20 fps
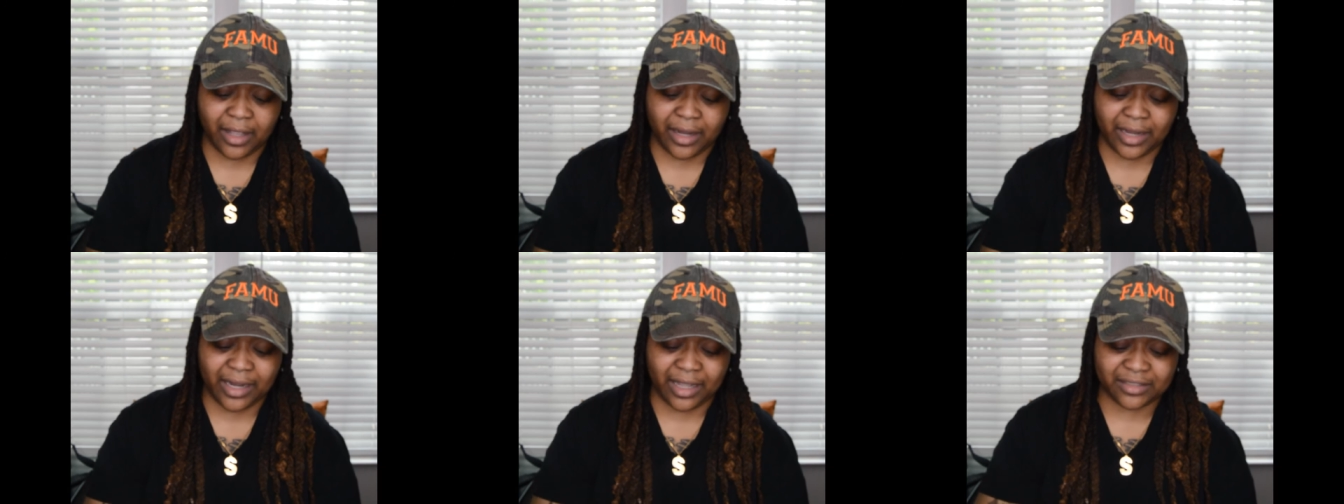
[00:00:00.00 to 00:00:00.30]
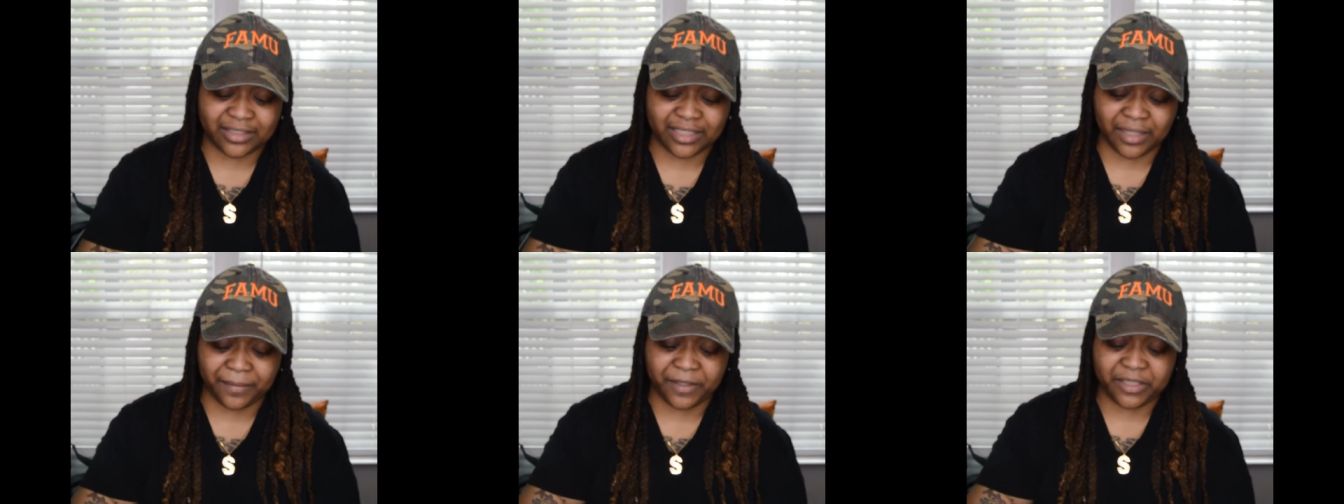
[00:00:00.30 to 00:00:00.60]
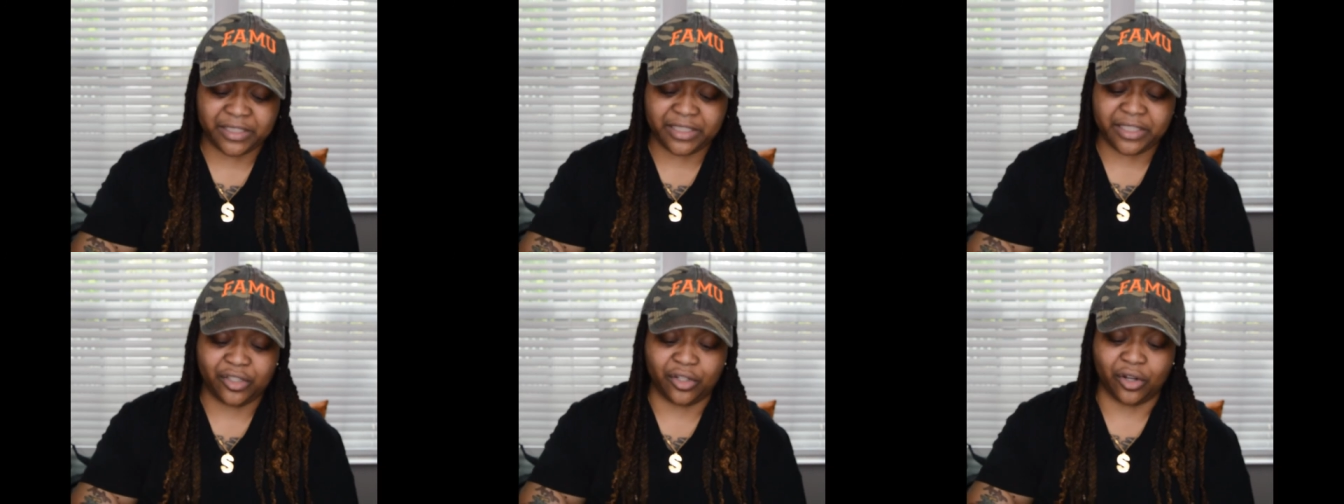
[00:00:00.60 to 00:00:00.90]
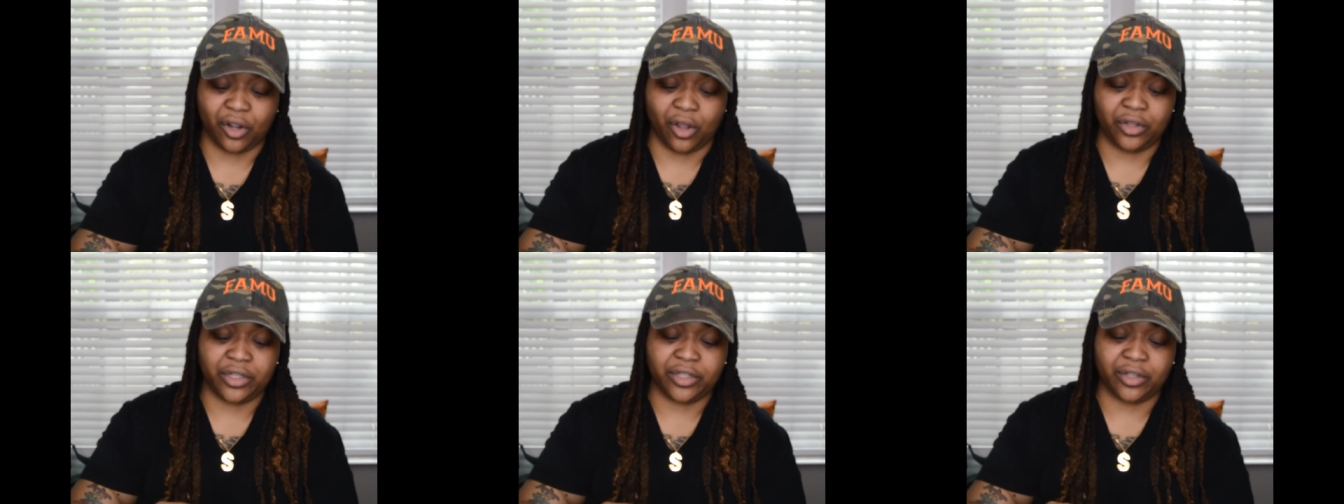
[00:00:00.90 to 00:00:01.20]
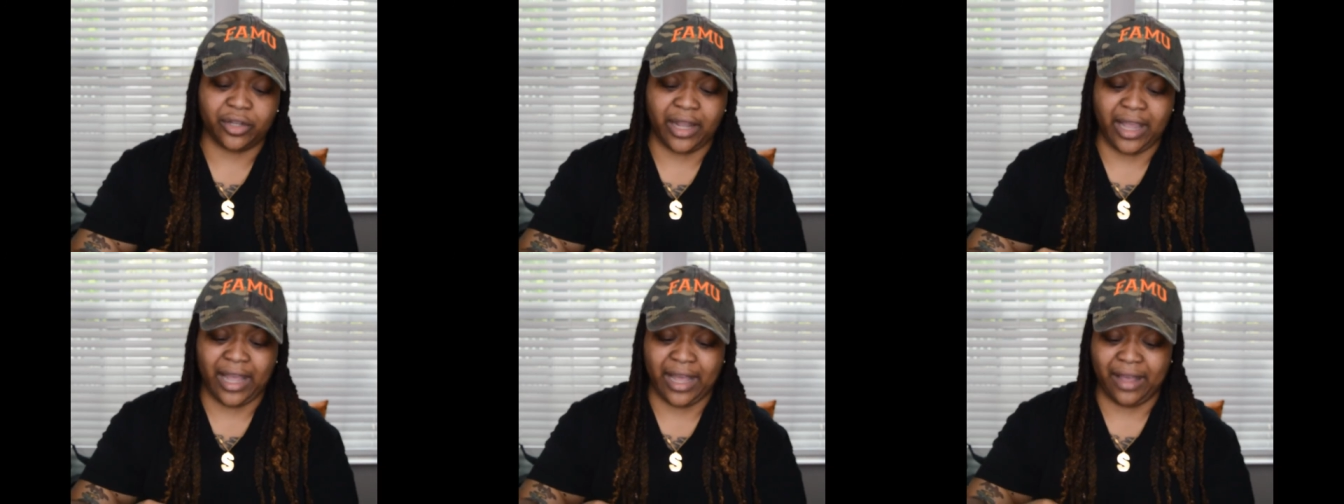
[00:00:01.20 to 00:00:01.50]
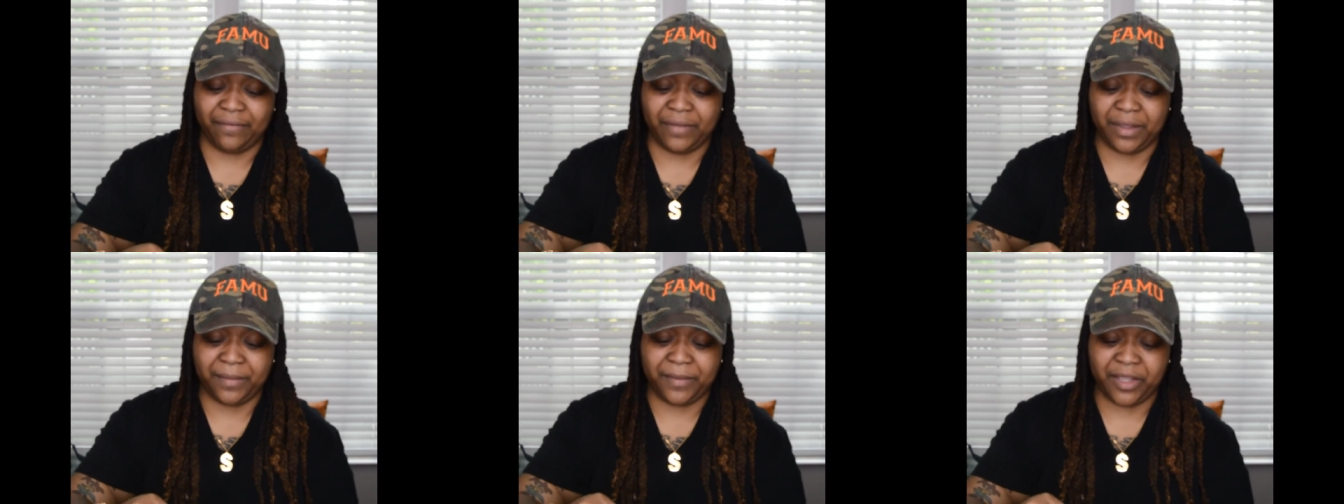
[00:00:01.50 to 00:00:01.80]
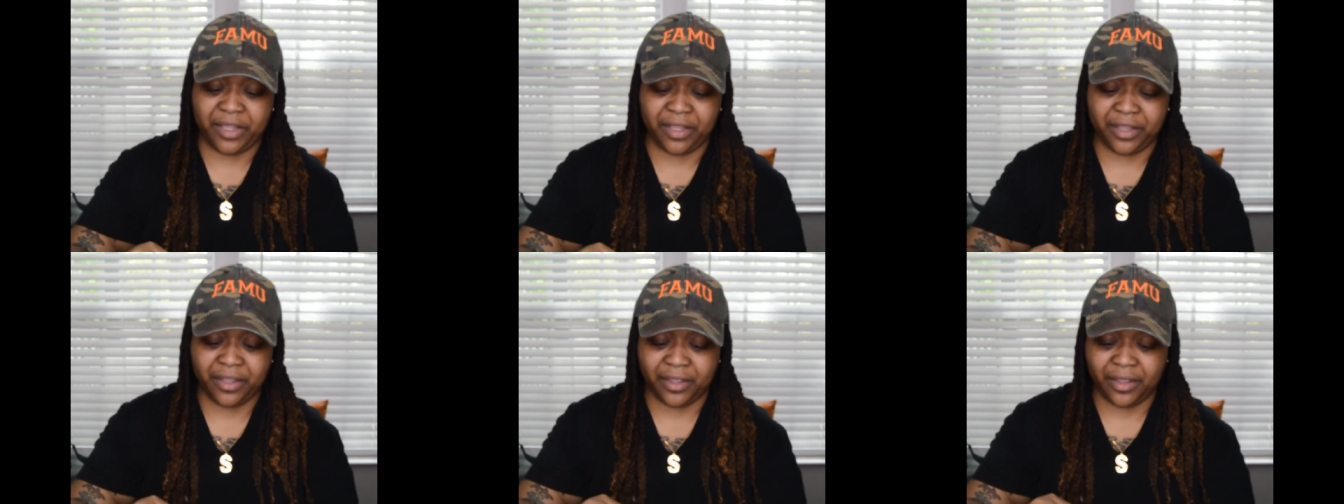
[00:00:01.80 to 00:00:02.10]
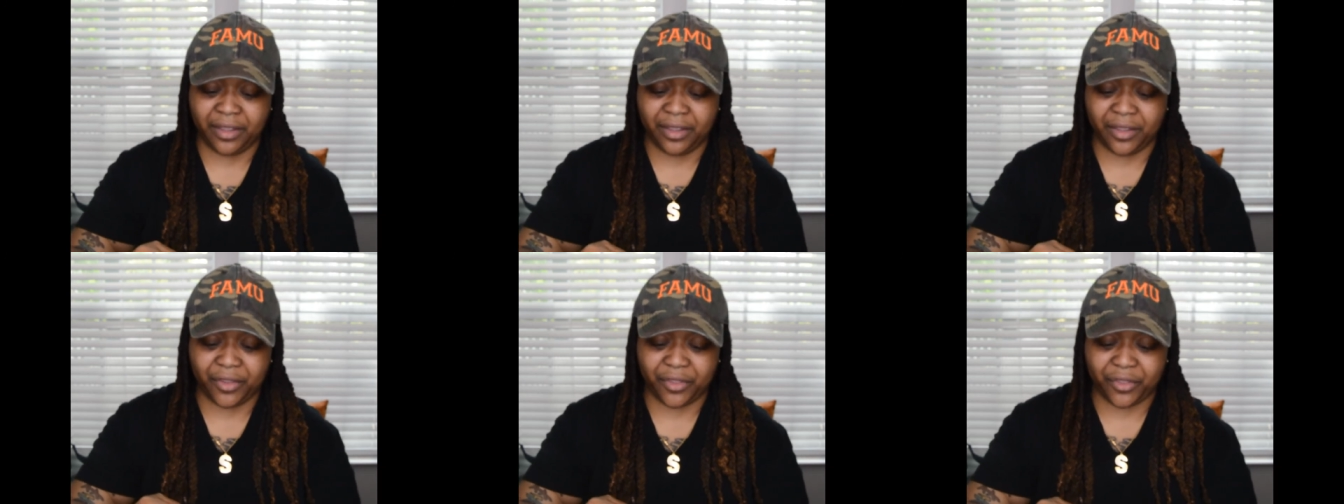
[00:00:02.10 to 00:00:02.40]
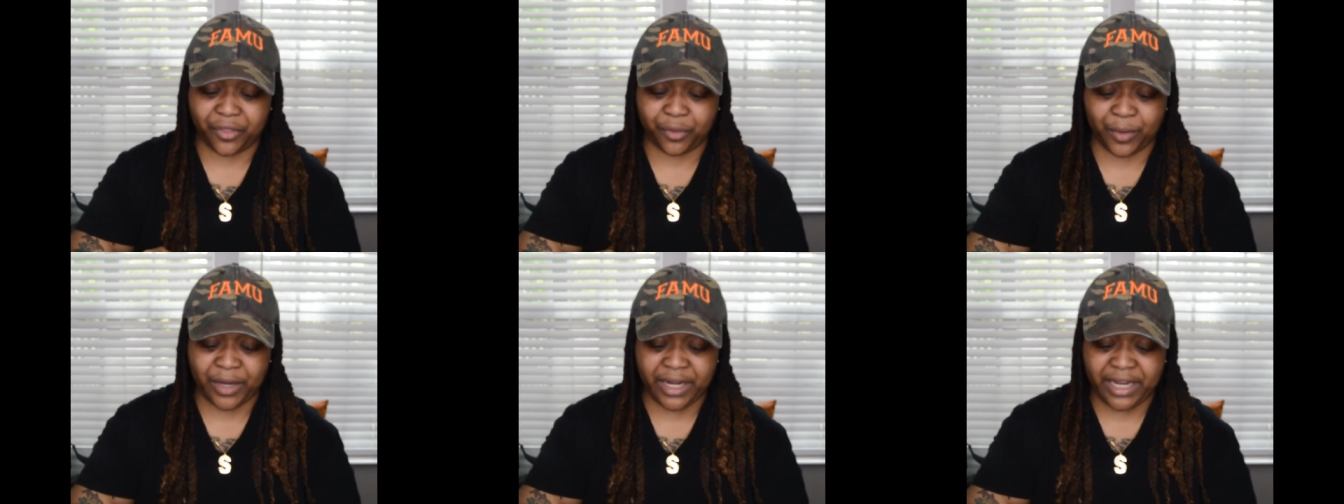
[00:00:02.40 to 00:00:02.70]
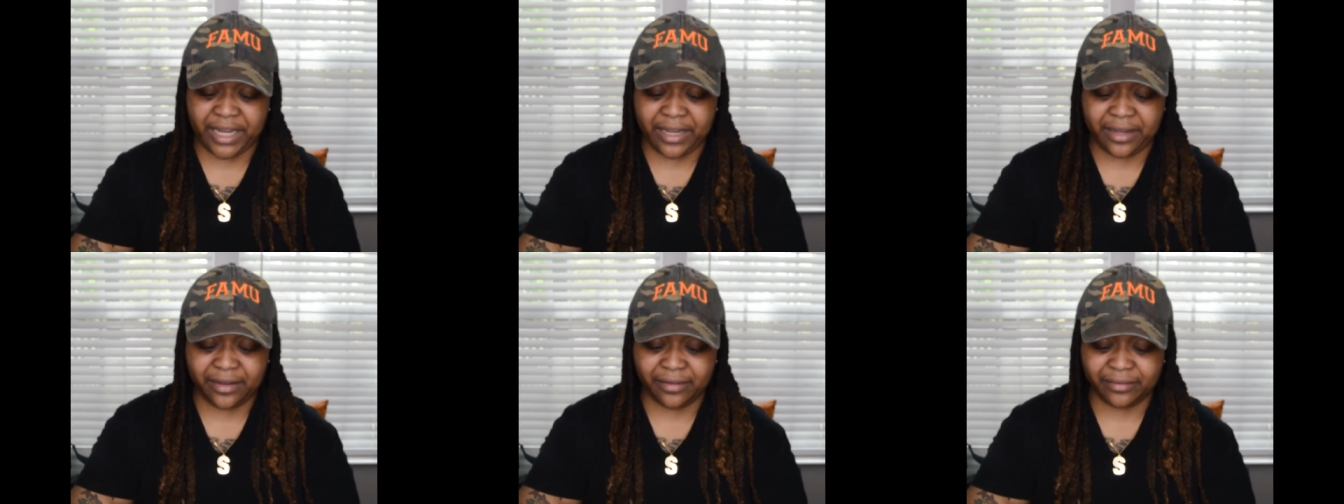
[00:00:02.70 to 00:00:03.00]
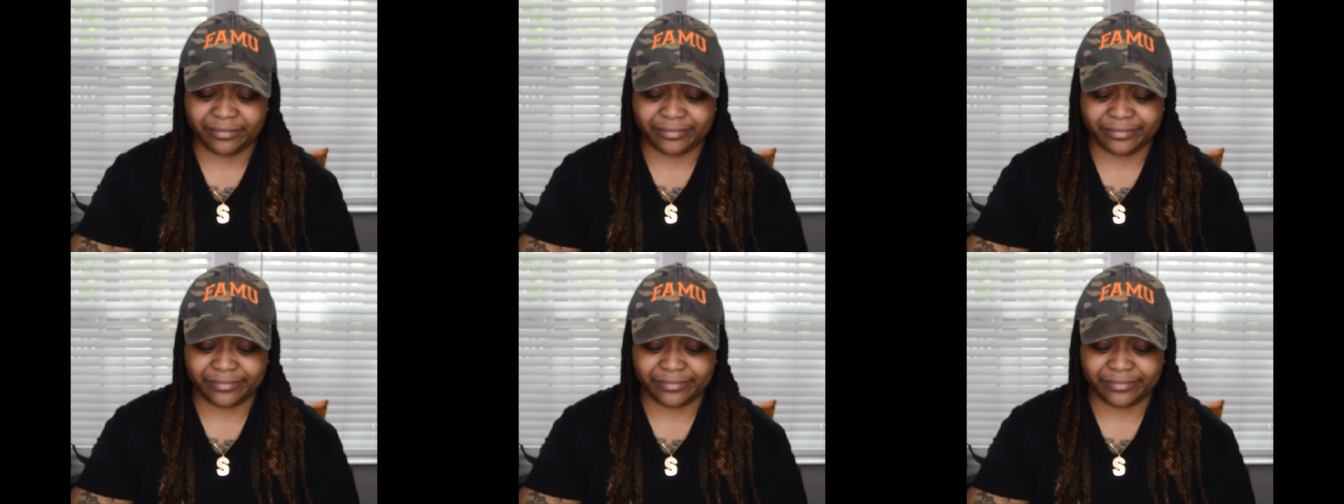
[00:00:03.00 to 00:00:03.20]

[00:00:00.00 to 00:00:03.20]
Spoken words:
Now, typically you're only gonna have maybe 3